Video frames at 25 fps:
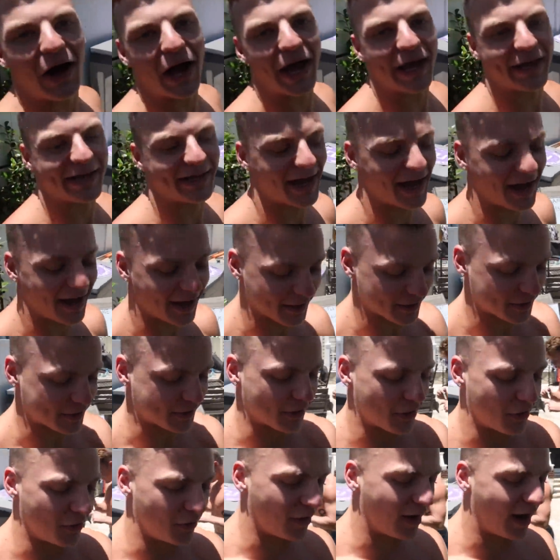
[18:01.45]
right, guys,
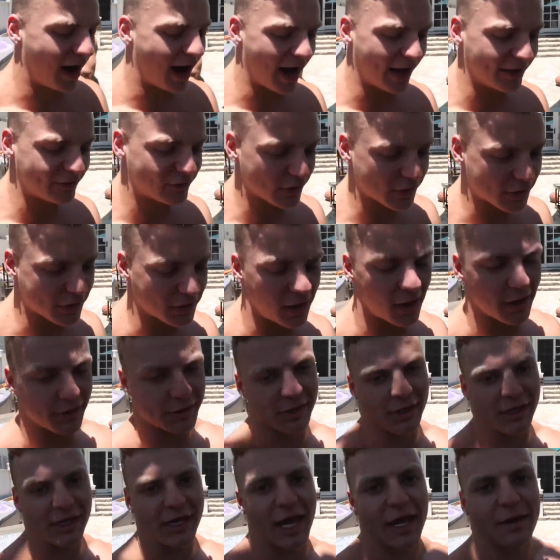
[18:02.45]
so I just
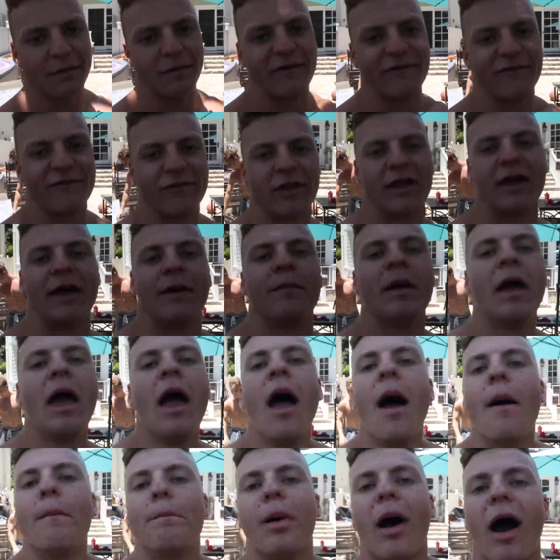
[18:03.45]
lost the game of flip.
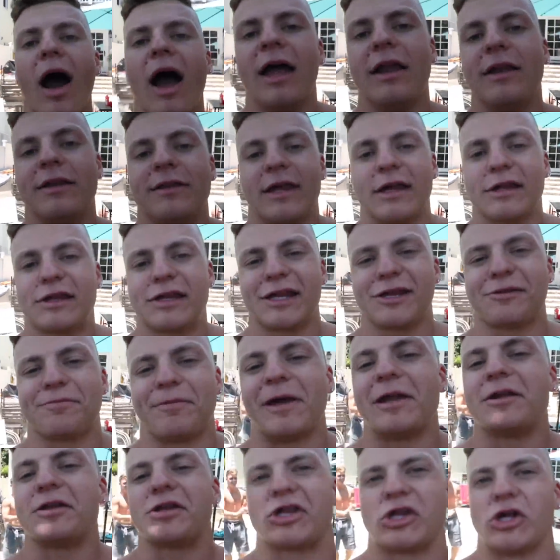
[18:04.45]
But this has
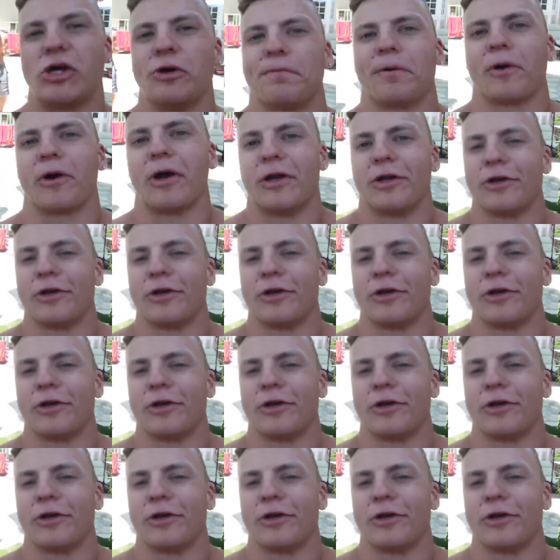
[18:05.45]
been super